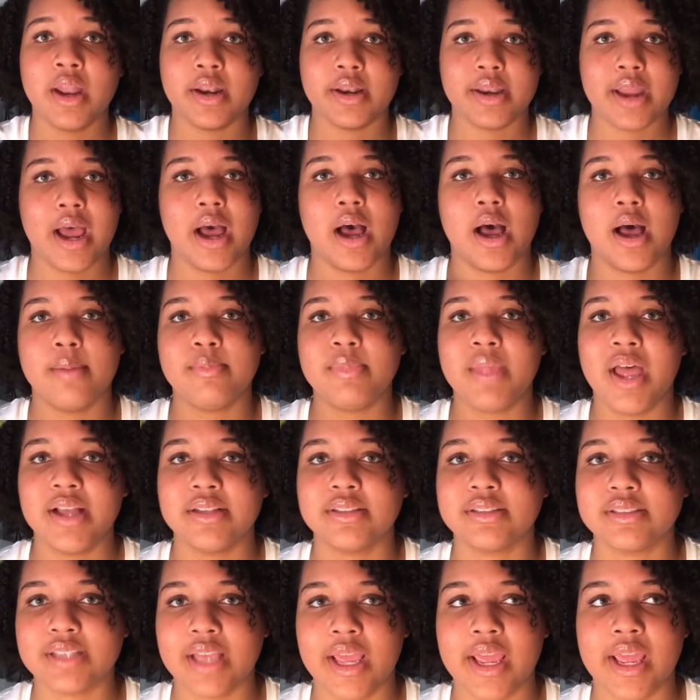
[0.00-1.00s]
Now, I'm not
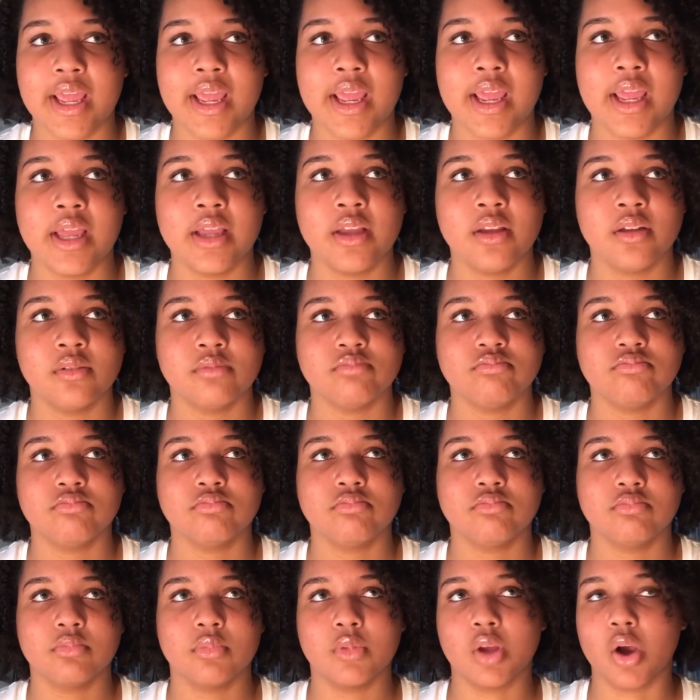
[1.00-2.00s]
saying
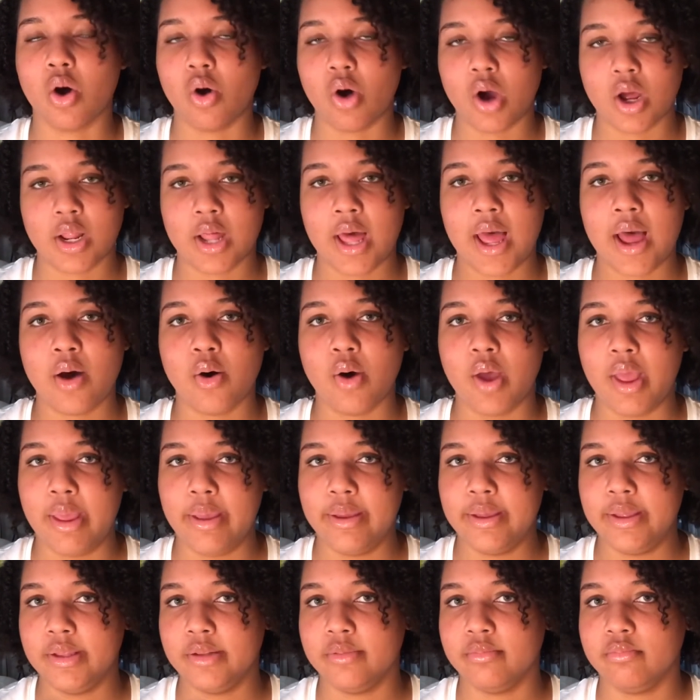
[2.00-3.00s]
go out
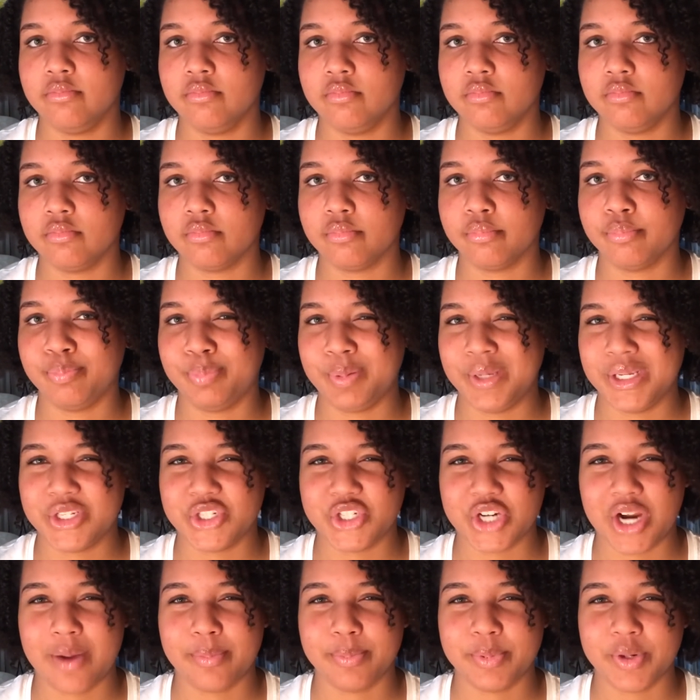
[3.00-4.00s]
and big
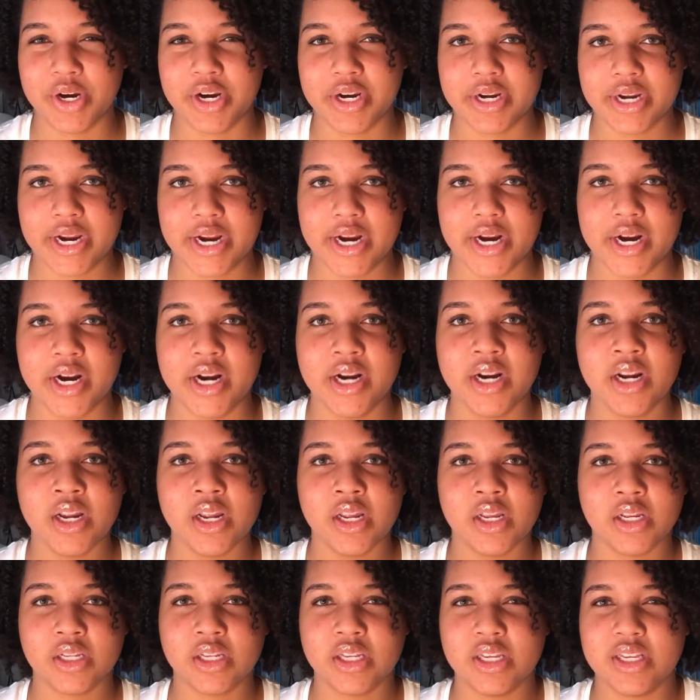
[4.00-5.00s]
chop your hair,
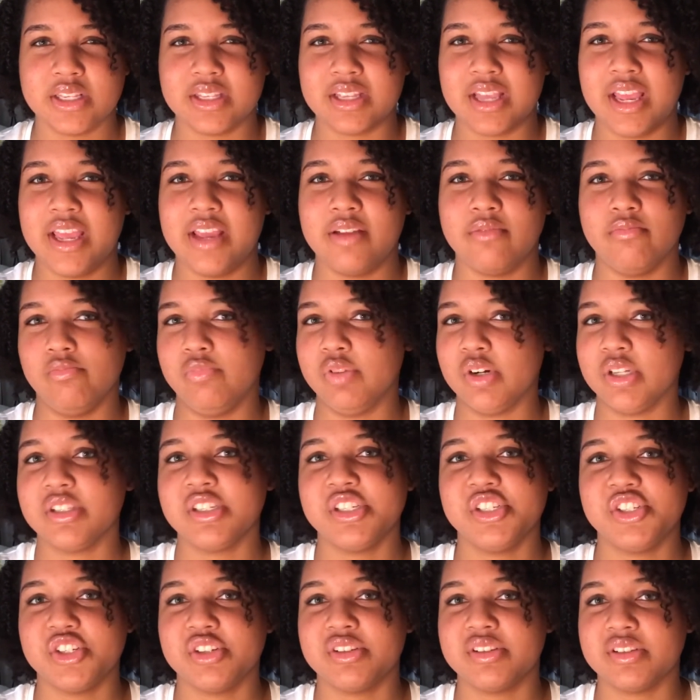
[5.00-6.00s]
because it
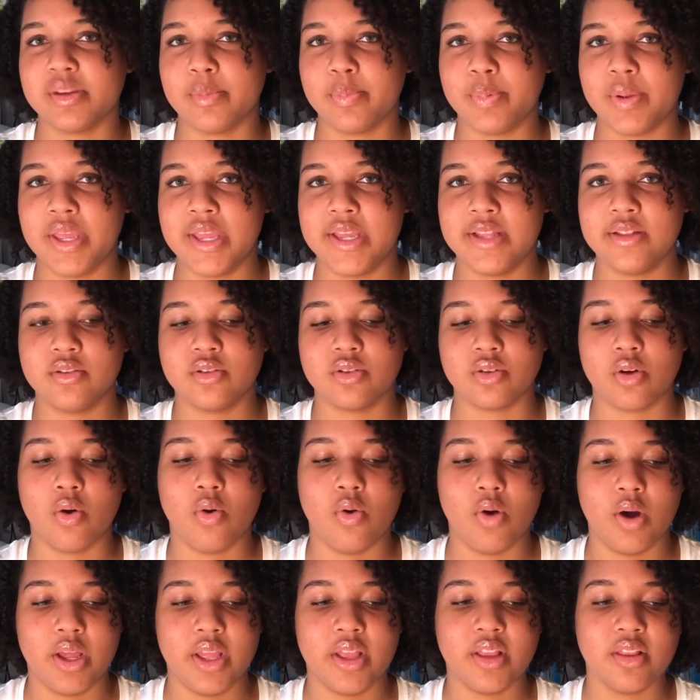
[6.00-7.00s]
really just depends
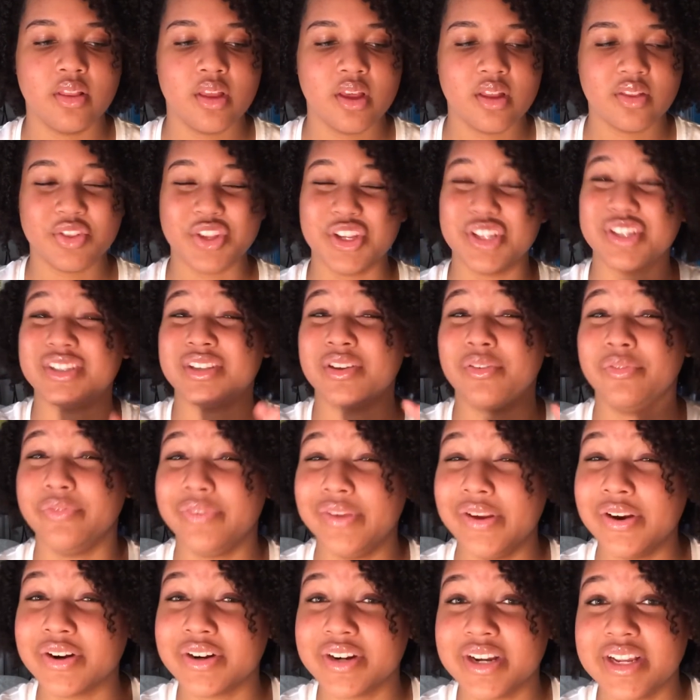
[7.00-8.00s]
on the
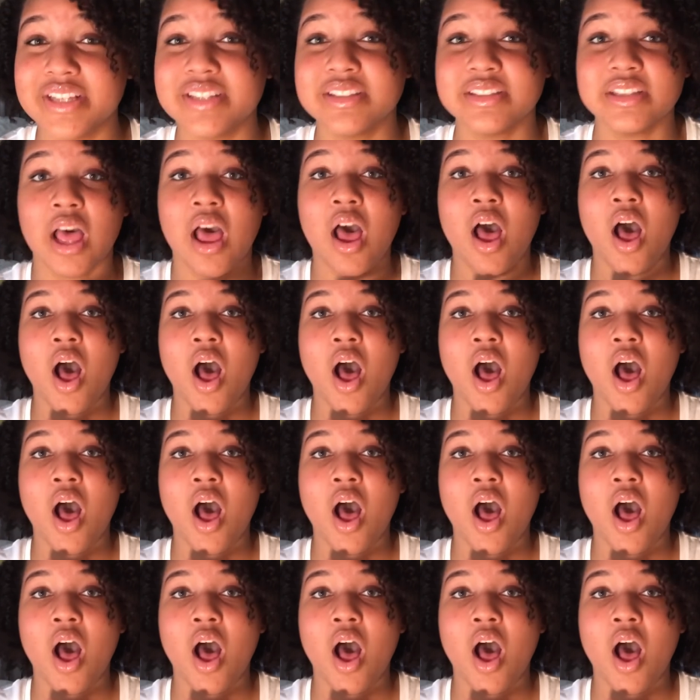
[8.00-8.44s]
severeness